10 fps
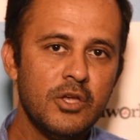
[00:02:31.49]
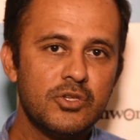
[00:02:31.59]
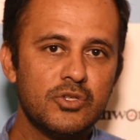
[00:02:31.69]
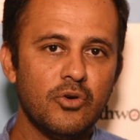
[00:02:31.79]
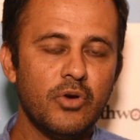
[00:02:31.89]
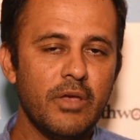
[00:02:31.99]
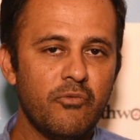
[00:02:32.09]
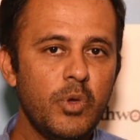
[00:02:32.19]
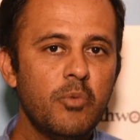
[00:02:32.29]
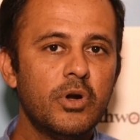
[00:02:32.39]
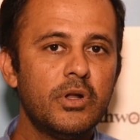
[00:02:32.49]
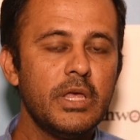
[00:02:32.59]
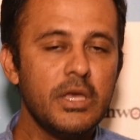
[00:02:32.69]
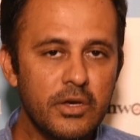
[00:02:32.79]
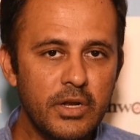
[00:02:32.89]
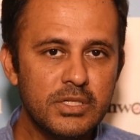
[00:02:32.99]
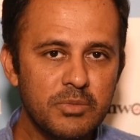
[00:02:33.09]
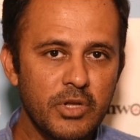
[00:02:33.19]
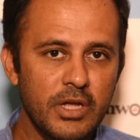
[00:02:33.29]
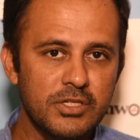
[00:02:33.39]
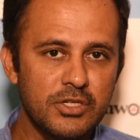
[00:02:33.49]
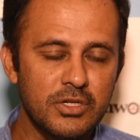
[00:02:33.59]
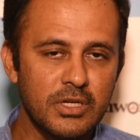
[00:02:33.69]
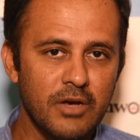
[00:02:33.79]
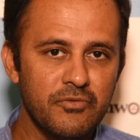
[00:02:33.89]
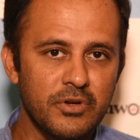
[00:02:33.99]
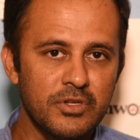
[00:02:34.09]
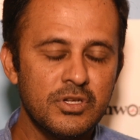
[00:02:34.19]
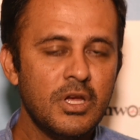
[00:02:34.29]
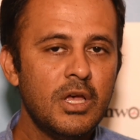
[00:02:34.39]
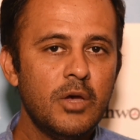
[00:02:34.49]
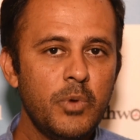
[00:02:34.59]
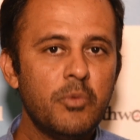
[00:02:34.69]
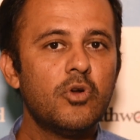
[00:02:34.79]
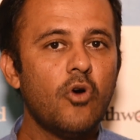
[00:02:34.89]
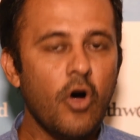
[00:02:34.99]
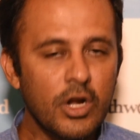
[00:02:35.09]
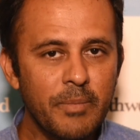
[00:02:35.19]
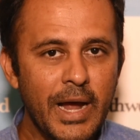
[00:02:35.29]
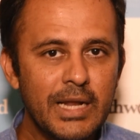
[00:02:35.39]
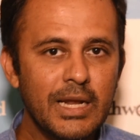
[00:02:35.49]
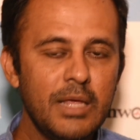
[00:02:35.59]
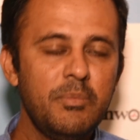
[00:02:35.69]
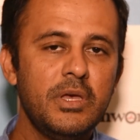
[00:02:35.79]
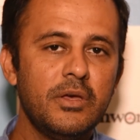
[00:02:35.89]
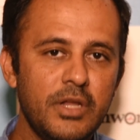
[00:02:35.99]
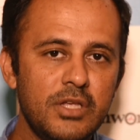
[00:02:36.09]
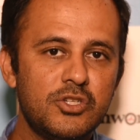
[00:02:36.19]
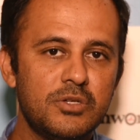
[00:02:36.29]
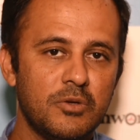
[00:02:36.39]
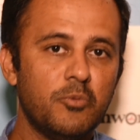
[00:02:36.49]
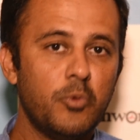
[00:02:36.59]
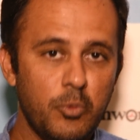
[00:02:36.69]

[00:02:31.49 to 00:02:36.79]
So if we were to increase immunization coverage, we would automatically be reaching